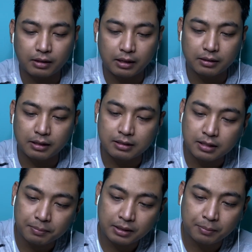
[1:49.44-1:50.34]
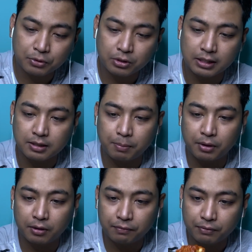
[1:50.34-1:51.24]
at the same time also there's a bit
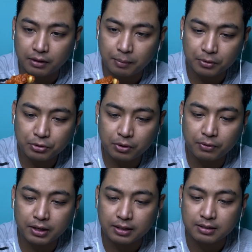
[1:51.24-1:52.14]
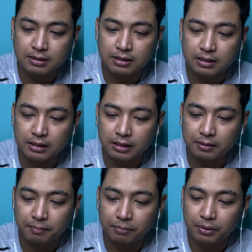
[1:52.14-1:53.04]
of, I'm not sure whether you can see it,
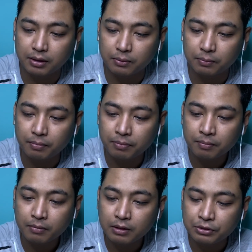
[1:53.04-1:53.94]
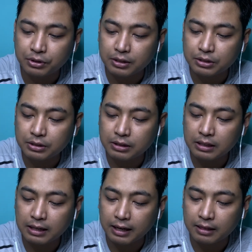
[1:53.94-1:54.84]
but
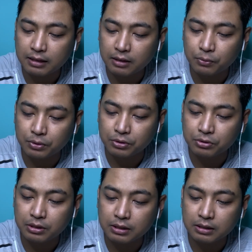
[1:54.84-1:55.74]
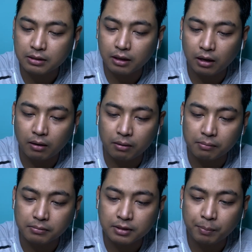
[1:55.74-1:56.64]
traditionally I think we usually
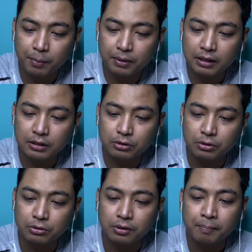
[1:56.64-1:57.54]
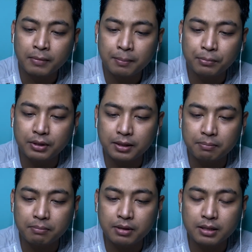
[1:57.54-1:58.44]
some people like to put
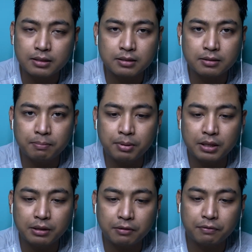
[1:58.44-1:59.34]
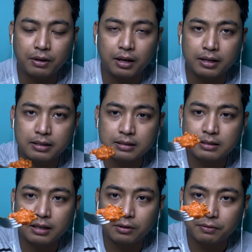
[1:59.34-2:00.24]
in minced beef
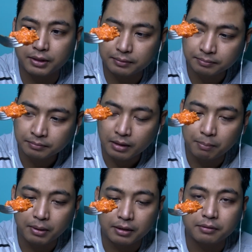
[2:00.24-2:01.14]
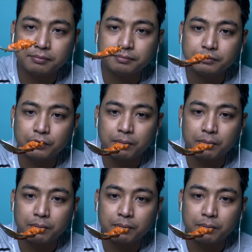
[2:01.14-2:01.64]
inside of it, but for